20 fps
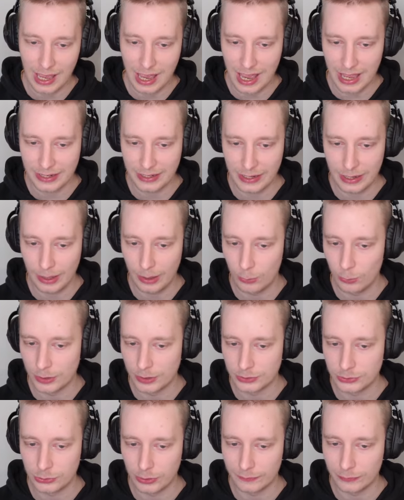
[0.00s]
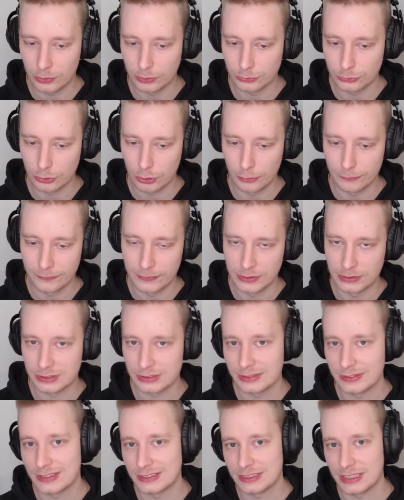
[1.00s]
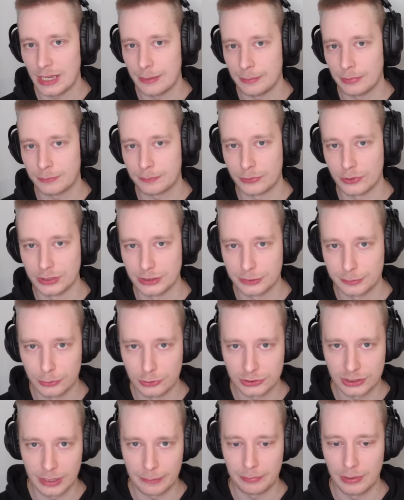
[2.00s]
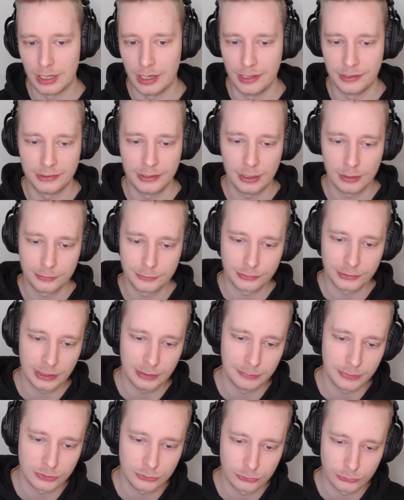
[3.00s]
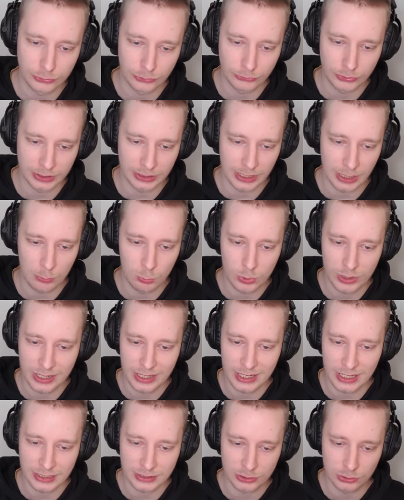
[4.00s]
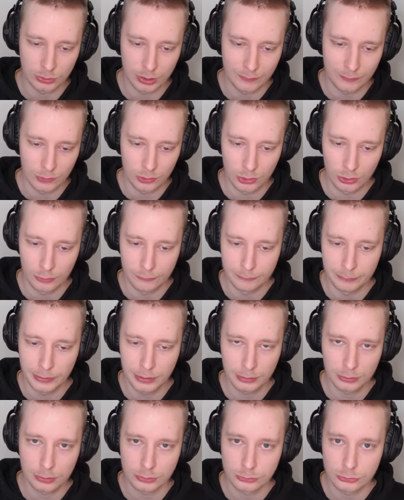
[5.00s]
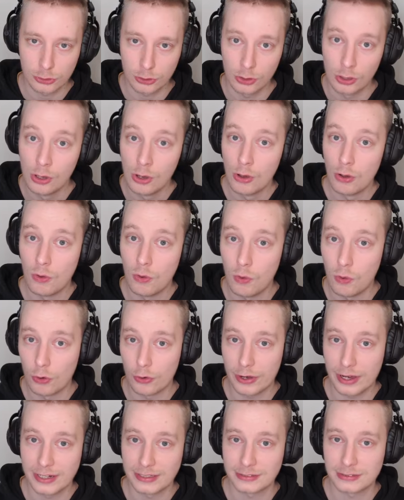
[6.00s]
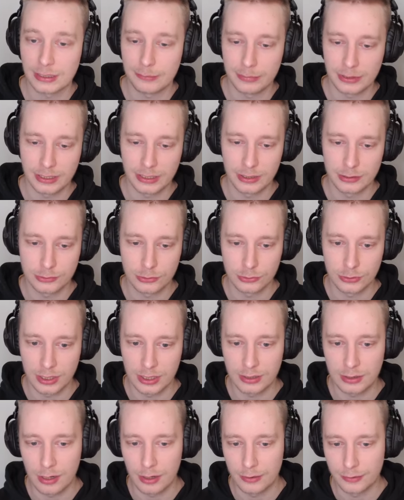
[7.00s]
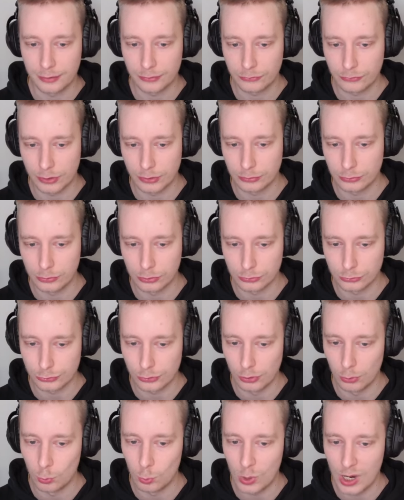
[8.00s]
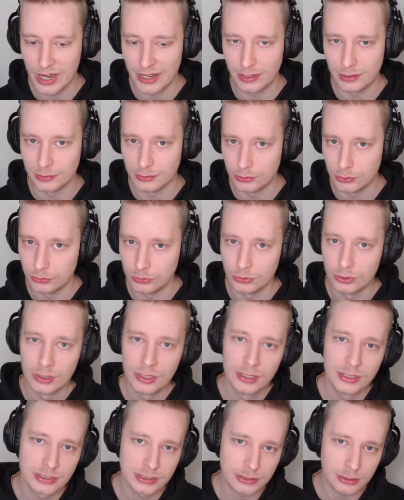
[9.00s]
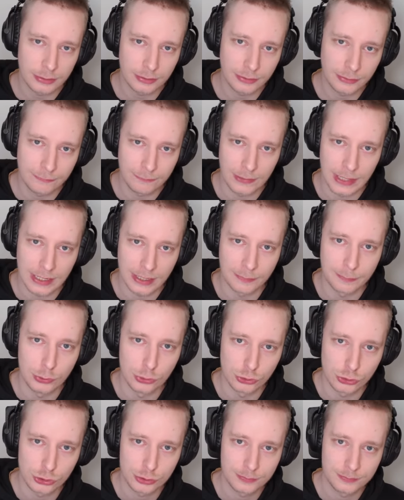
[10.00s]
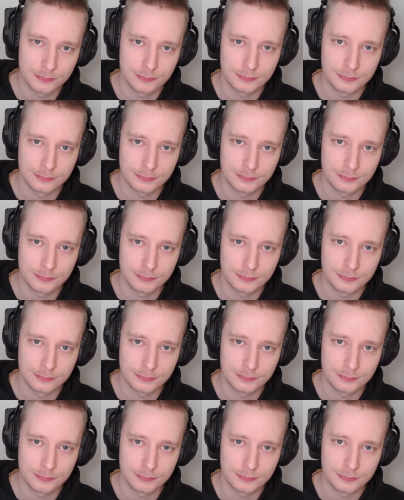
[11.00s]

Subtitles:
And now once you have control of this, the same principles apply. Tell your teammates to rotate away as you have all of middle control, or ask somebody else to take underground control while you start the flank push.